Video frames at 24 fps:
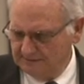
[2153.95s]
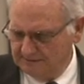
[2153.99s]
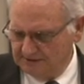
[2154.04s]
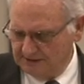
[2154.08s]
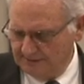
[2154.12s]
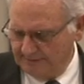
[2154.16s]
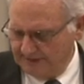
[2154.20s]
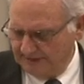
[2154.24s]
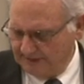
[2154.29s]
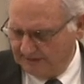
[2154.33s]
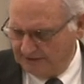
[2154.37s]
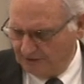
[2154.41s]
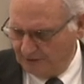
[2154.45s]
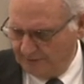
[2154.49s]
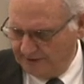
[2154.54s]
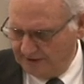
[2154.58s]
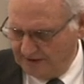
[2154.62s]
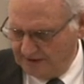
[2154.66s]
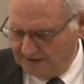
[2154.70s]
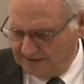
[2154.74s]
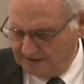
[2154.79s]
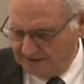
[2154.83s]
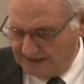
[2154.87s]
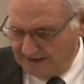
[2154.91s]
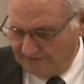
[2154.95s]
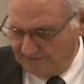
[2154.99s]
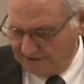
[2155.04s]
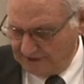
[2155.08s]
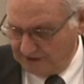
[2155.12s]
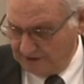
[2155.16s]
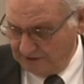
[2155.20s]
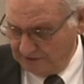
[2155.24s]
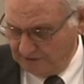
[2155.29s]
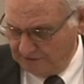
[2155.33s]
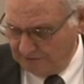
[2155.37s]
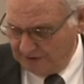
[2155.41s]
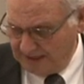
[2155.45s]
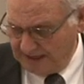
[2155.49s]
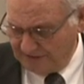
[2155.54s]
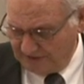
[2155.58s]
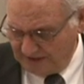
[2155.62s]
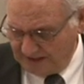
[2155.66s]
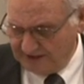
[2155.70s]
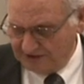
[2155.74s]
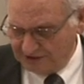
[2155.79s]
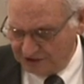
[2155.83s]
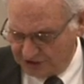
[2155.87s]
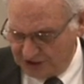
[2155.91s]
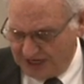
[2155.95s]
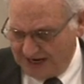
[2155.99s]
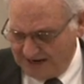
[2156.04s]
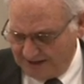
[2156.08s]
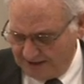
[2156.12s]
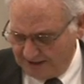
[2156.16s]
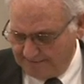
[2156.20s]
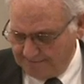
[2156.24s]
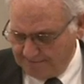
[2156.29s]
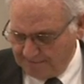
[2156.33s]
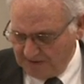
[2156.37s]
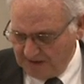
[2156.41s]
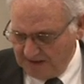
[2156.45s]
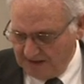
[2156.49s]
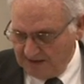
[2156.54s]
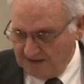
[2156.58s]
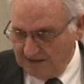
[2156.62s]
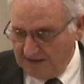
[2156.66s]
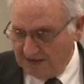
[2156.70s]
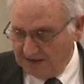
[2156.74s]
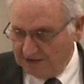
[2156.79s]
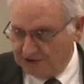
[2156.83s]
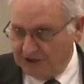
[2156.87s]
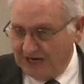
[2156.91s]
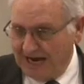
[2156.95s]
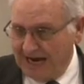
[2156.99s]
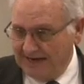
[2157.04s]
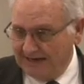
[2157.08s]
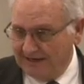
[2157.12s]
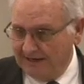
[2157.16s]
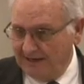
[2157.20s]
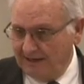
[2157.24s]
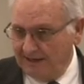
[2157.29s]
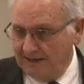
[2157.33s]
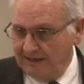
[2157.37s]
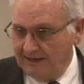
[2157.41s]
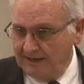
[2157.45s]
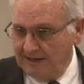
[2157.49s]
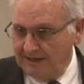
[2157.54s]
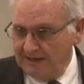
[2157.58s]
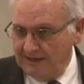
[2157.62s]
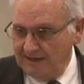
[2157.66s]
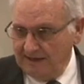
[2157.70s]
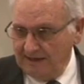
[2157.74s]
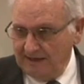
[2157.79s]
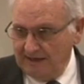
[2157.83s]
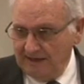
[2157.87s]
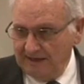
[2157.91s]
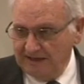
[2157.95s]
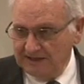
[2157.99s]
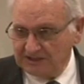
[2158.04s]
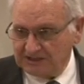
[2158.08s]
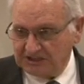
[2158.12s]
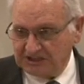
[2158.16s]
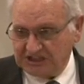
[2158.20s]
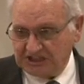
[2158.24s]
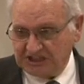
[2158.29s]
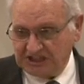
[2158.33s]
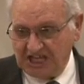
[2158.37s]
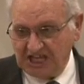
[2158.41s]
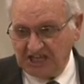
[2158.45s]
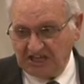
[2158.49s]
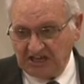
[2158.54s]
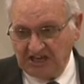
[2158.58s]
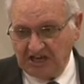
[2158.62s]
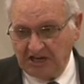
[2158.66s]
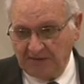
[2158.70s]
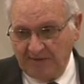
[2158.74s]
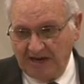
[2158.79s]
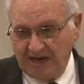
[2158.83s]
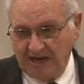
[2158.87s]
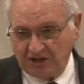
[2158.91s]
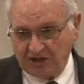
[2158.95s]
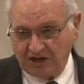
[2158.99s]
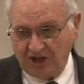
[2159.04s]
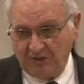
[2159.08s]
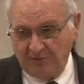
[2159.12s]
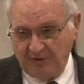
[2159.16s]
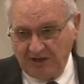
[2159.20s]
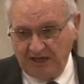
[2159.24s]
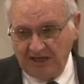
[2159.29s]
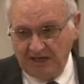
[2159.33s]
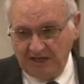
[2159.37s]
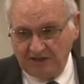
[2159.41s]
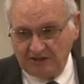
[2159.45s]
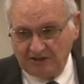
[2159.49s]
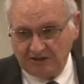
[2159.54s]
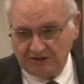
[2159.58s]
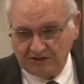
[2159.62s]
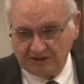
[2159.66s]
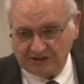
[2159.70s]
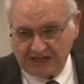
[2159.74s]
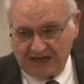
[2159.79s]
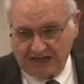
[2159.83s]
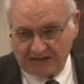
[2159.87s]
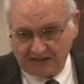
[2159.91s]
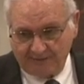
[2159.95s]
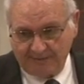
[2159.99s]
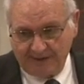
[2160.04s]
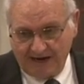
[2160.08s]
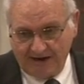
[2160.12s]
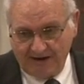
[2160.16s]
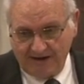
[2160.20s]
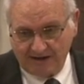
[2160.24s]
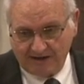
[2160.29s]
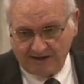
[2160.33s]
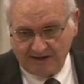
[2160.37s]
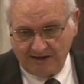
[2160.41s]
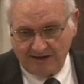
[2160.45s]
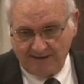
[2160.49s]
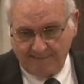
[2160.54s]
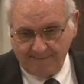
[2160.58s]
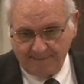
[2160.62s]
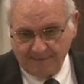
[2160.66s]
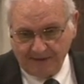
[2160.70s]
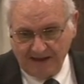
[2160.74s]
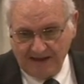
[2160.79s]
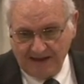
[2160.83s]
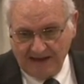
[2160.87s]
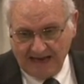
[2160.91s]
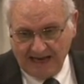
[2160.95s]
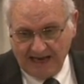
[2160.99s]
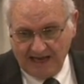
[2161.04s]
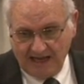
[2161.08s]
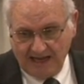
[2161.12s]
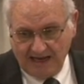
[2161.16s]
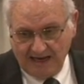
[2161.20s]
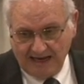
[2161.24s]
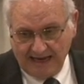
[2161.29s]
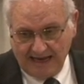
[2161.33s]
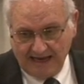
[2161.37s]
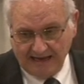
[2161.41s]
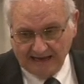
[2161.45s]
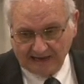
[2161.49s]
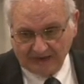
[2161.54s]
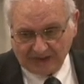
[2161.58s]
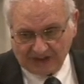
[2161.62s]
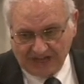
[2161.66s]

Somebody told me the other day, I forget who it was, I think it's China. China is thinking about coming into South America and, and